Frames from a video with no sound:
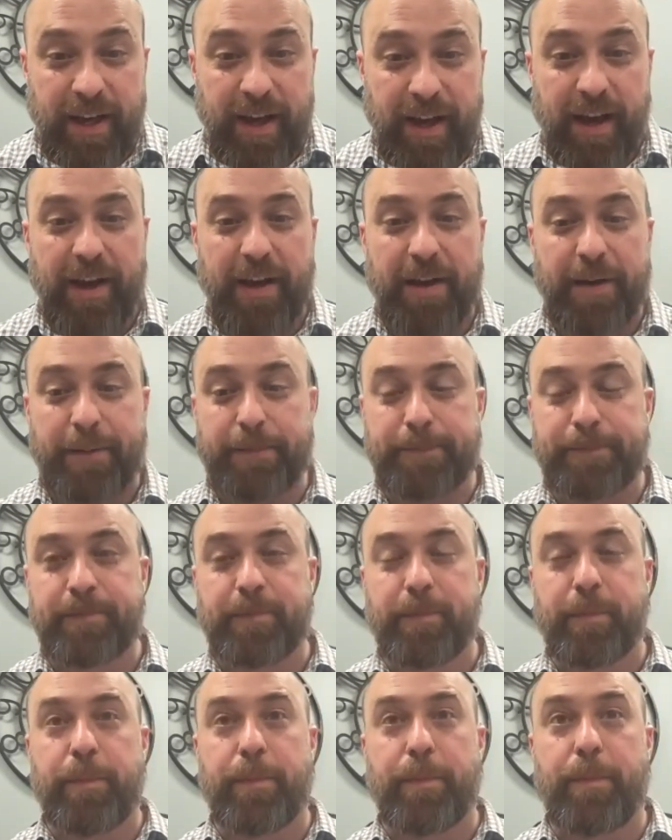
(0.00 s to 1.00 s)

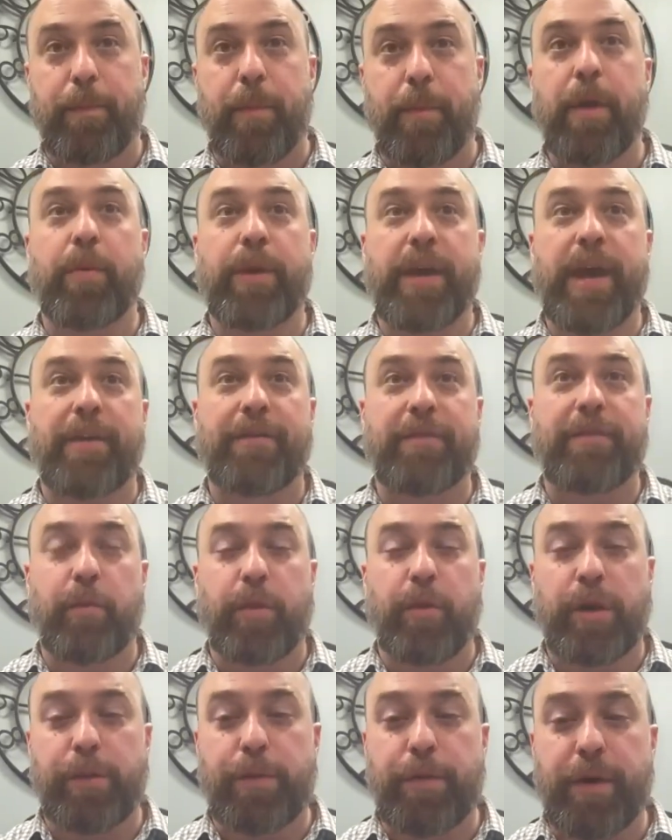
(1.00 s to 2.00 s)
But we have to
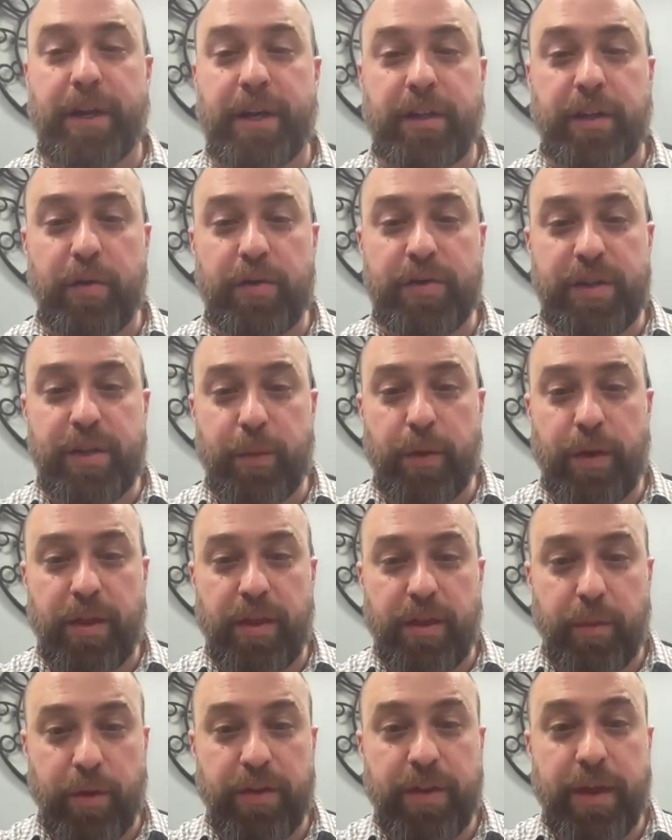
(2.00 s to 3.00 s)
work pretty closely with
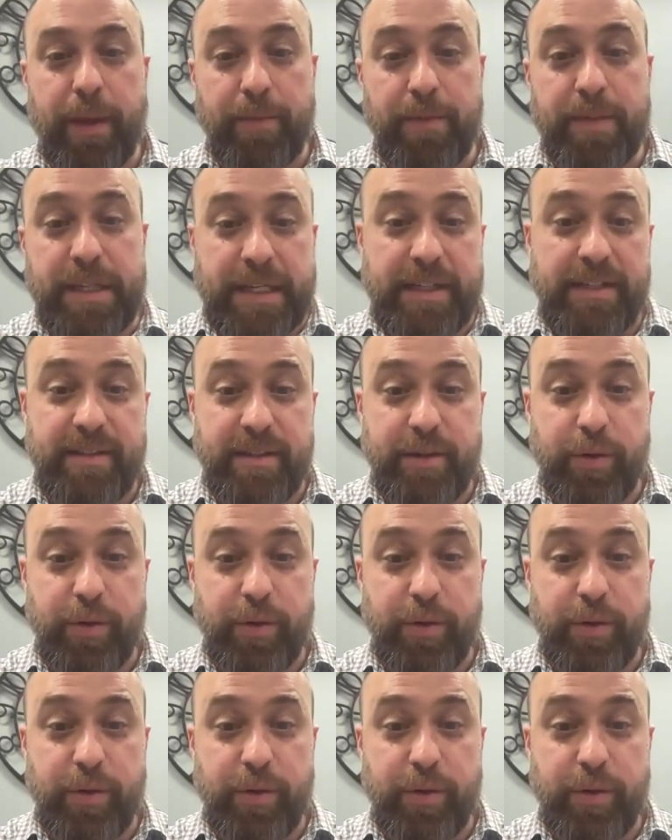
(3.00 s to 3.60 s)
MDs in